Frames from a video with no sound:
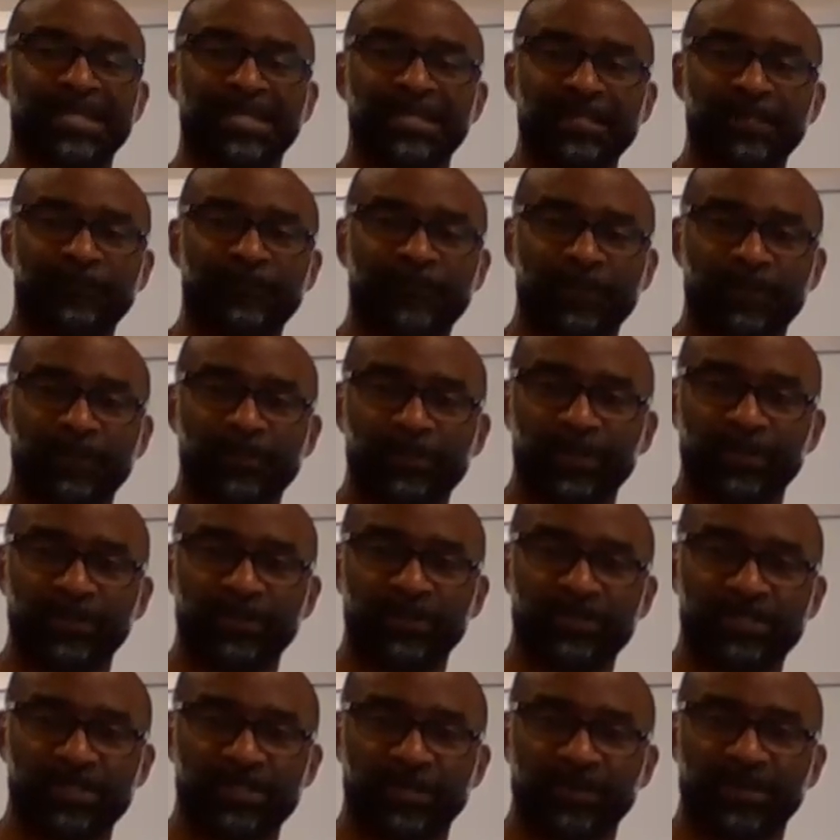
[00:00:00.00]
that look familiar
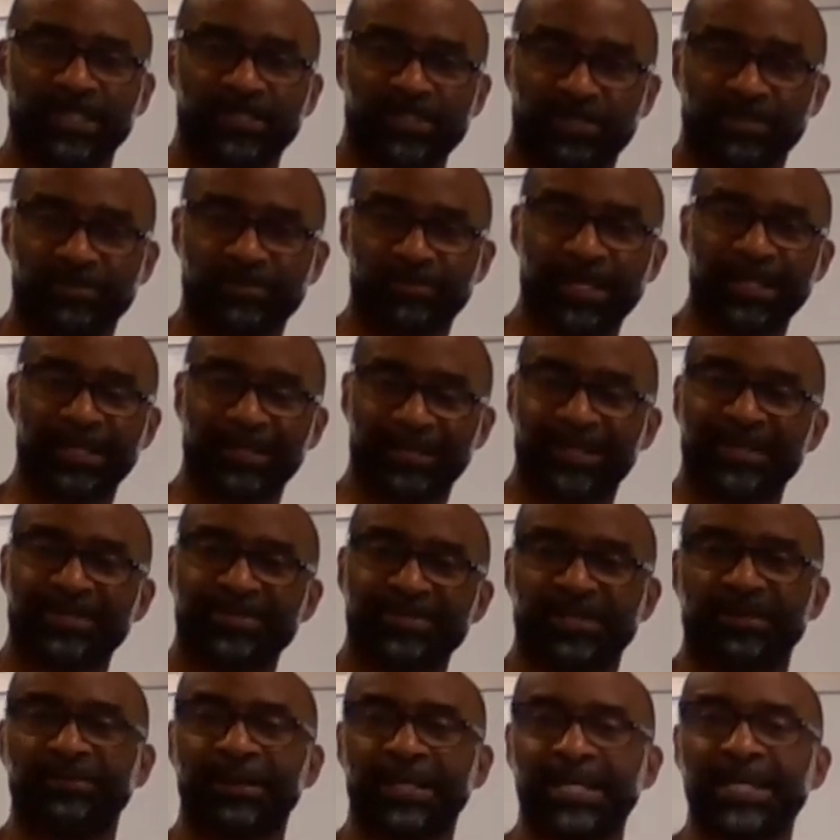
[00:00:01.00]
to you, that you recognize
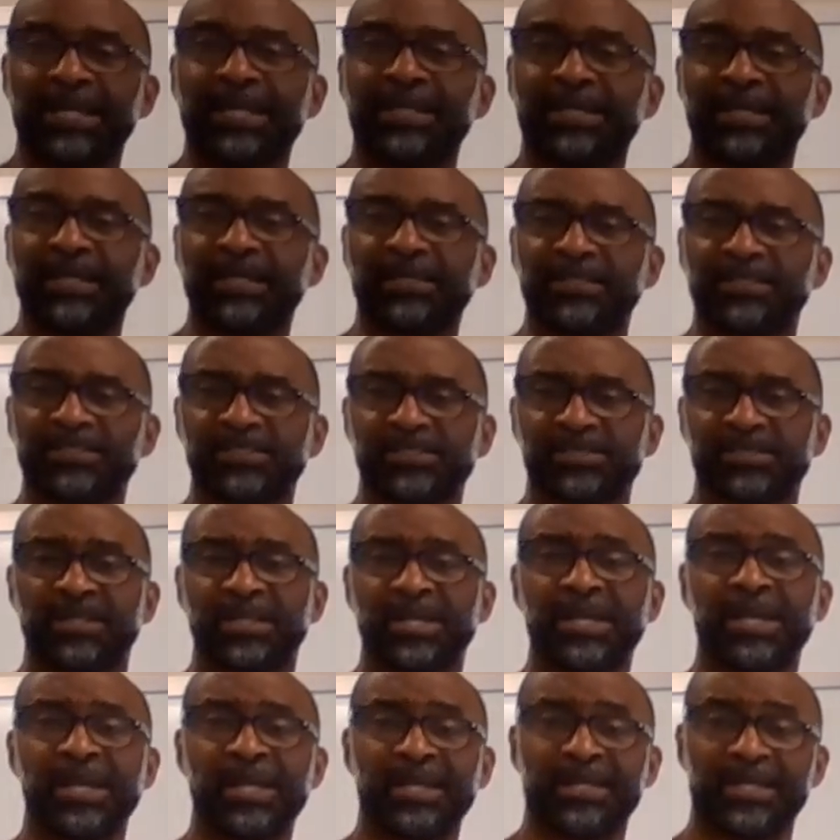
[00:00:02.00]
already in English.
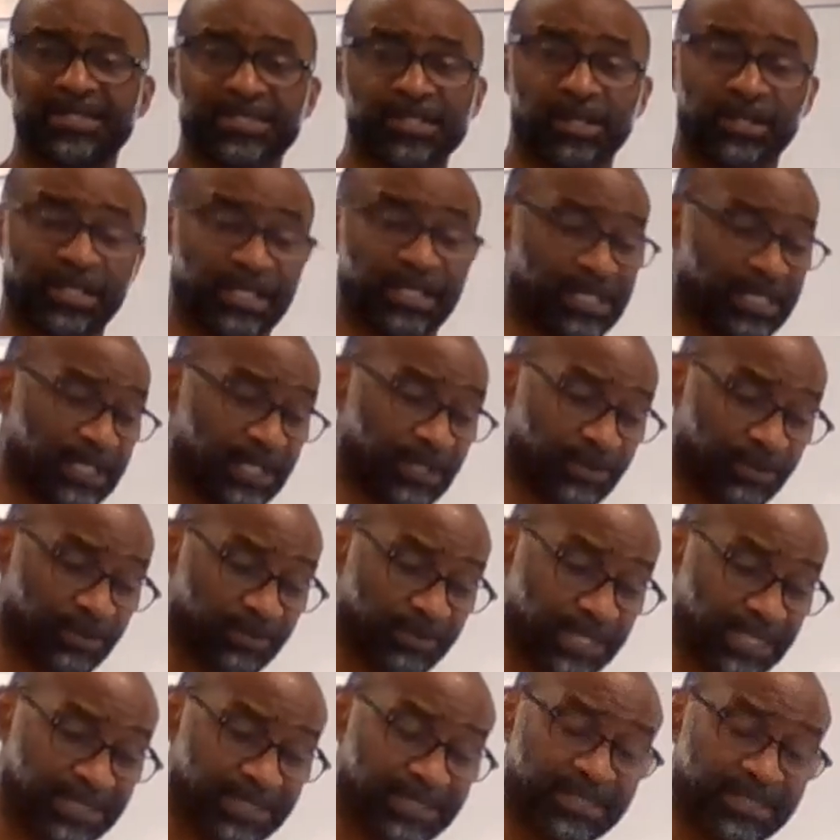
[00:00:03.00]
That's going to
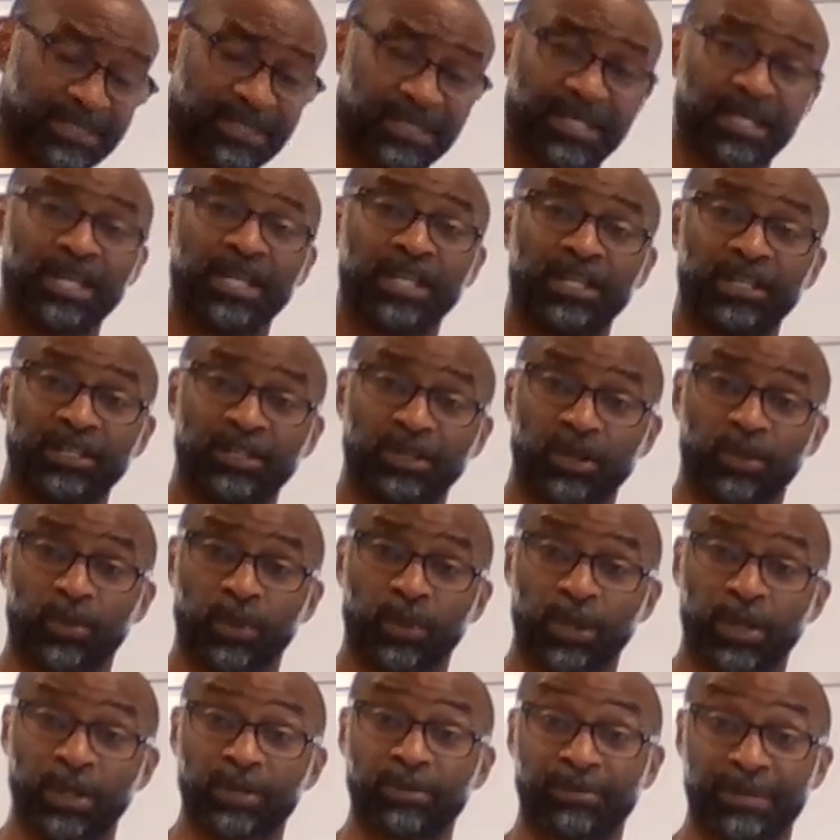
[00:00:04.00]
increase your
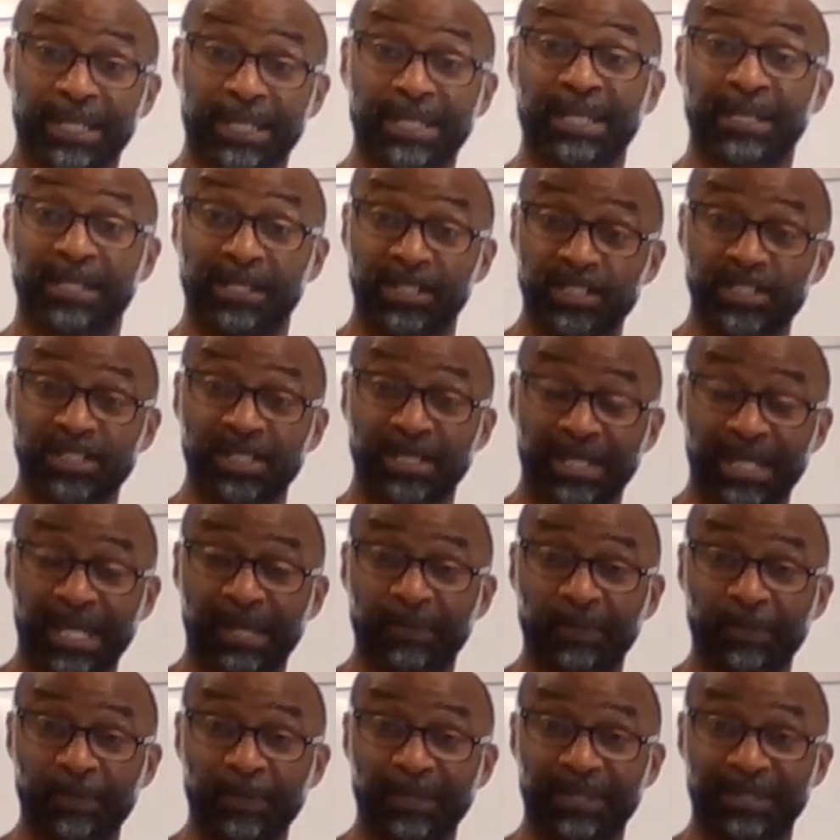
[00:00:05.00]
word recognition
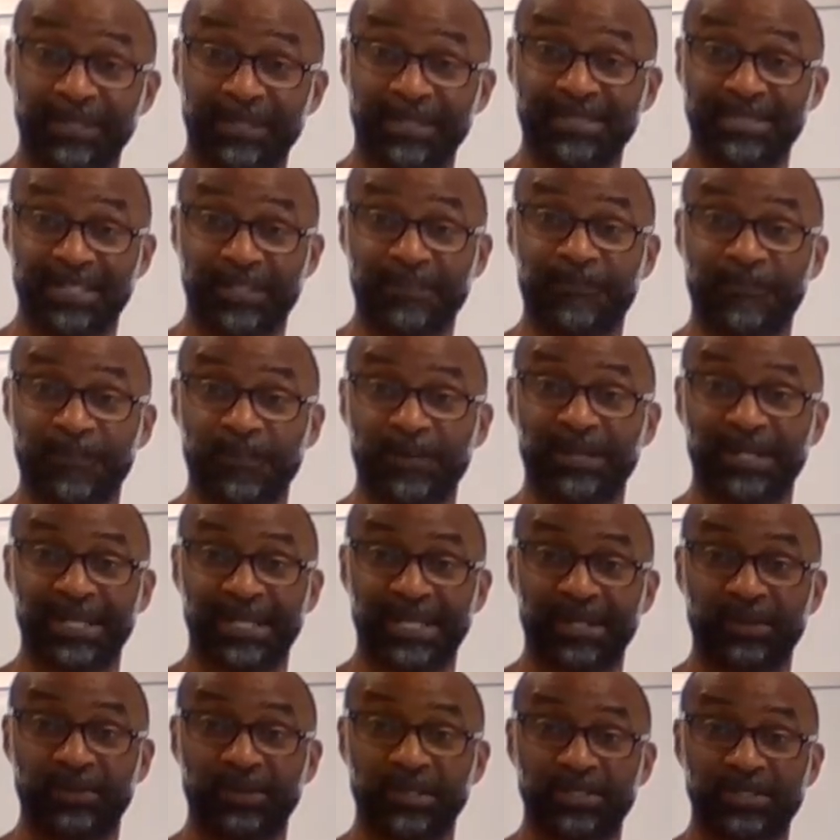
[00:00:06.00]
capabilities in a foreign
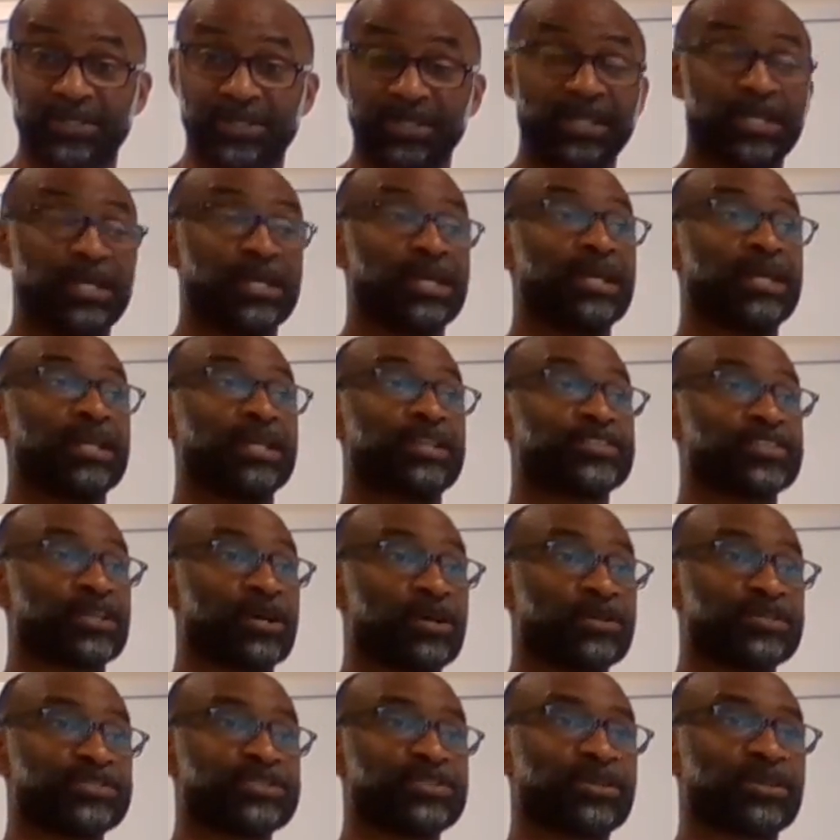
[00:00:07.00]
language. It's
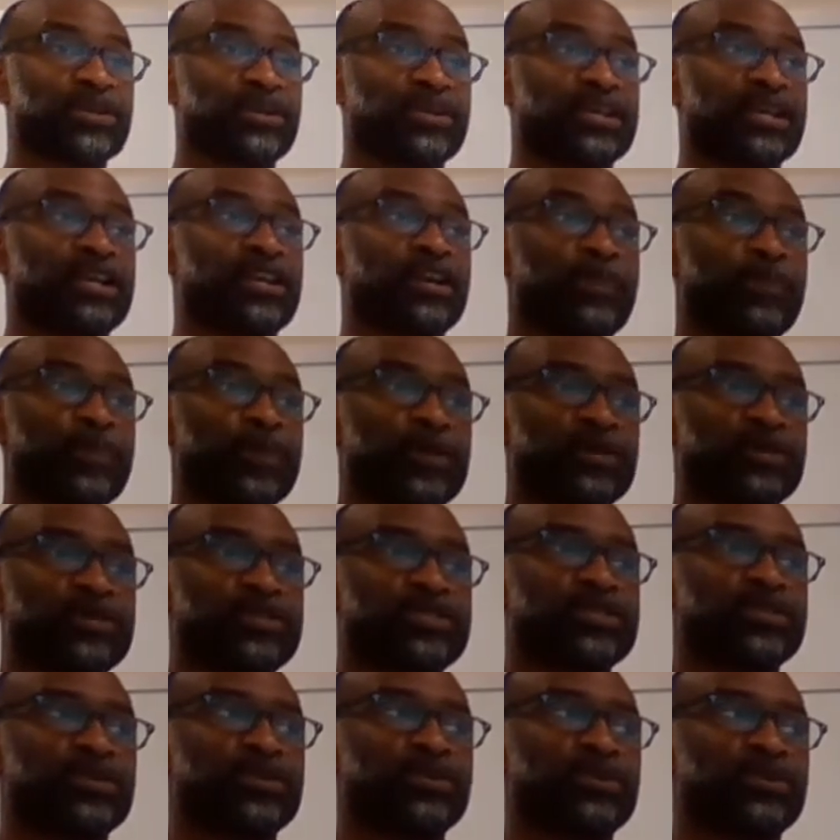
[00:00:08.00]
also going to help you
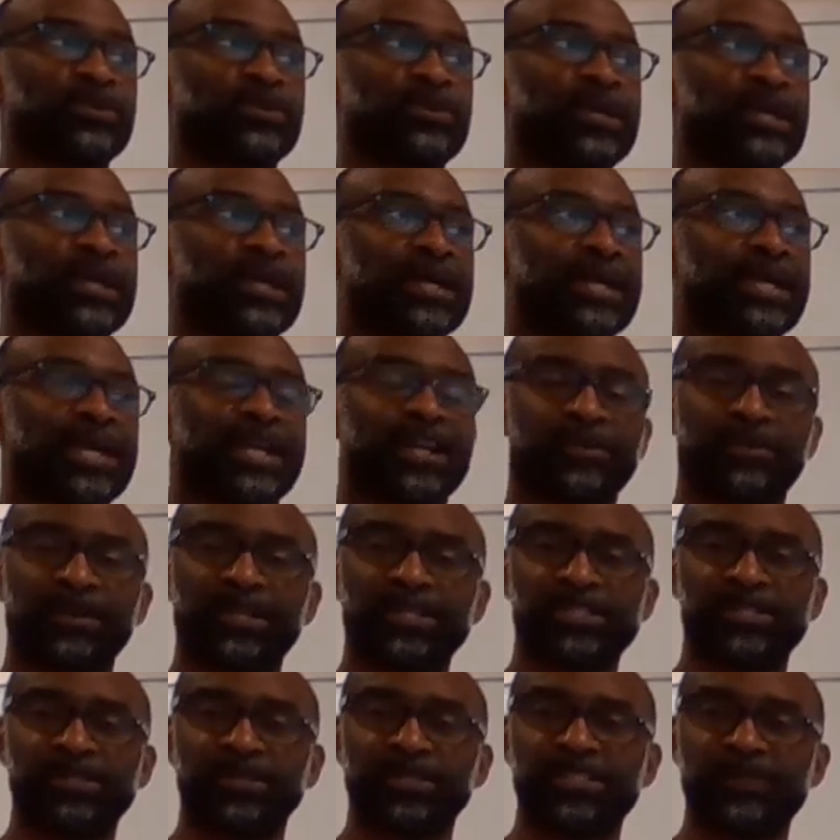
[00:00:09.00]
to
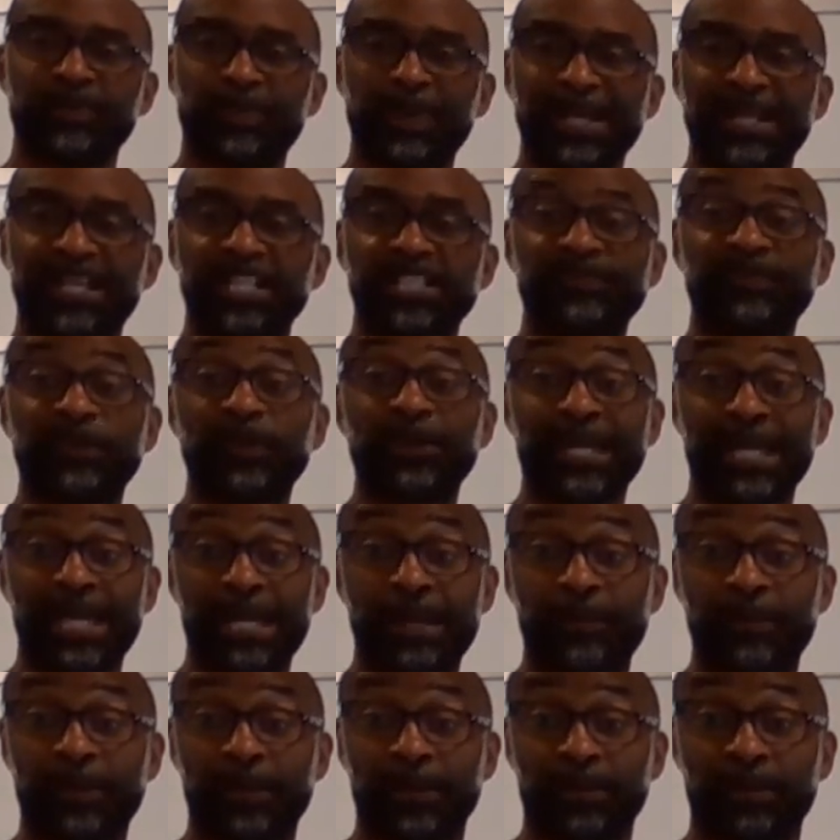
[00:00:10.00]
increase your Spanish
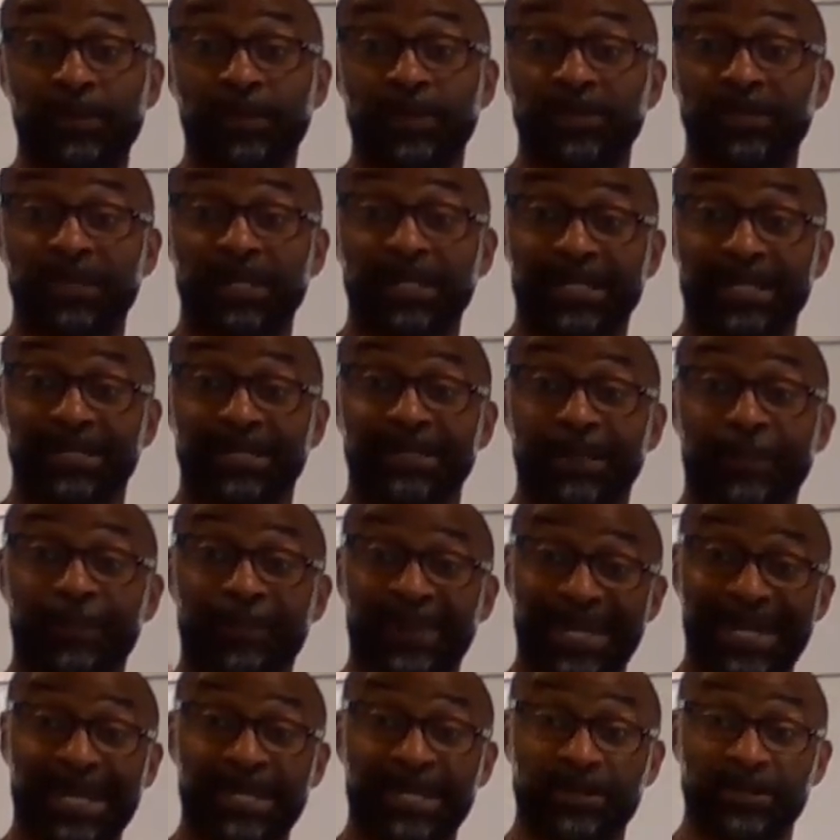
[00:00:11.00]
vocabulary when you look at the
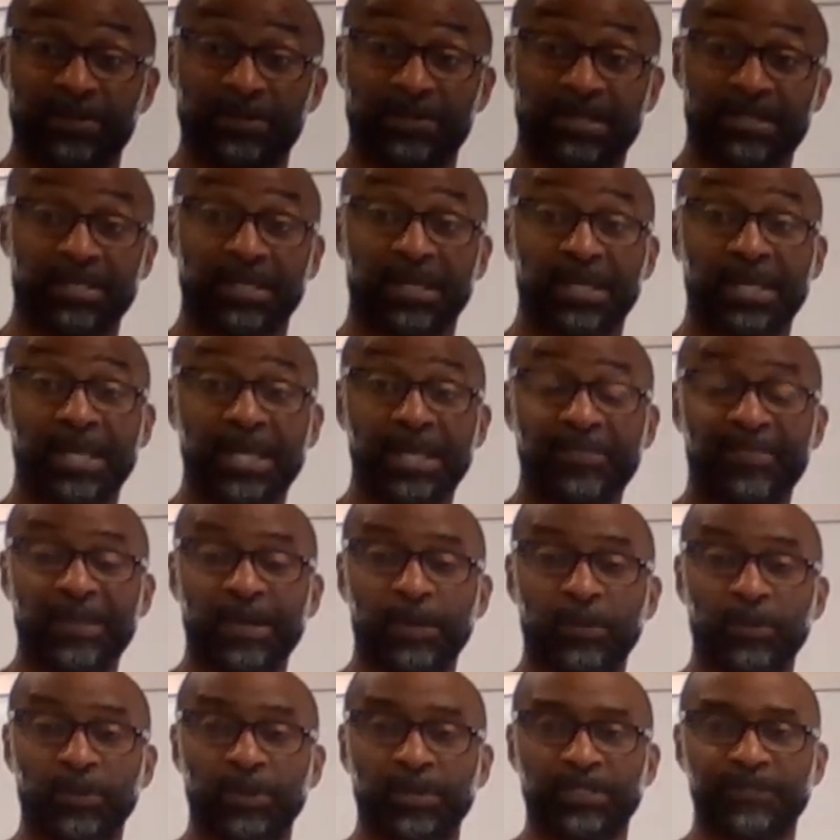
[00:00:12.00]
patterns
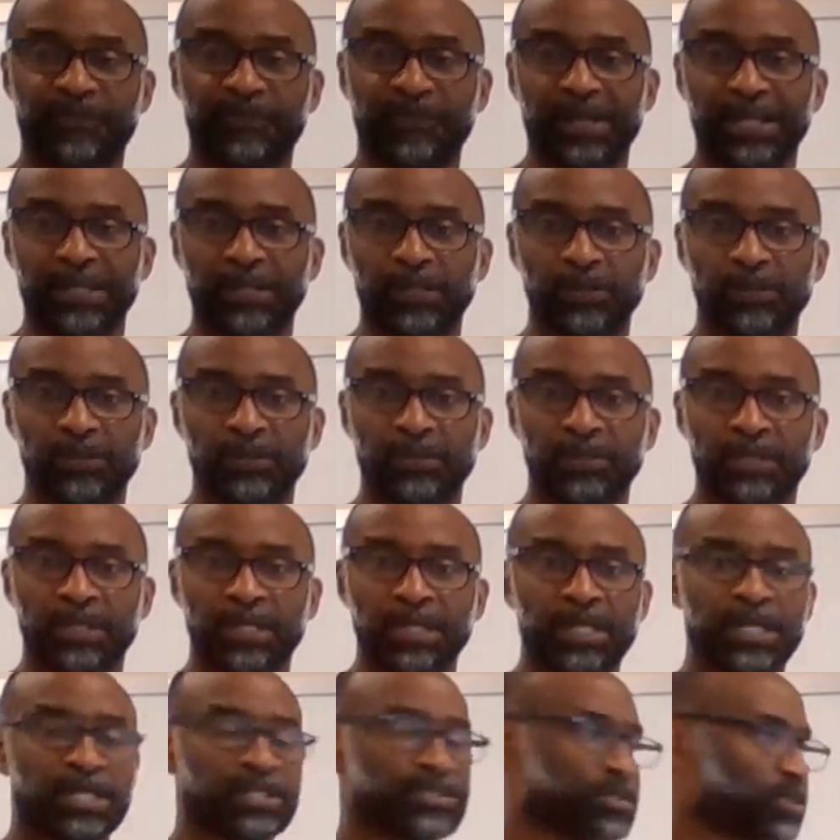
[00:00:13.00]
that words follow.
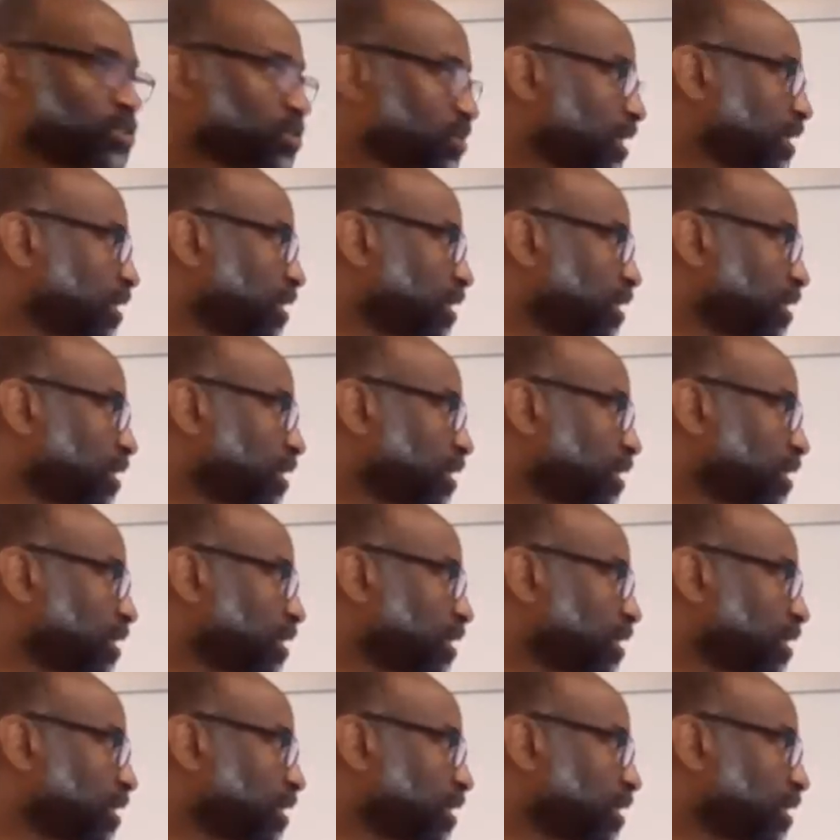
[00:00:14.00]
So try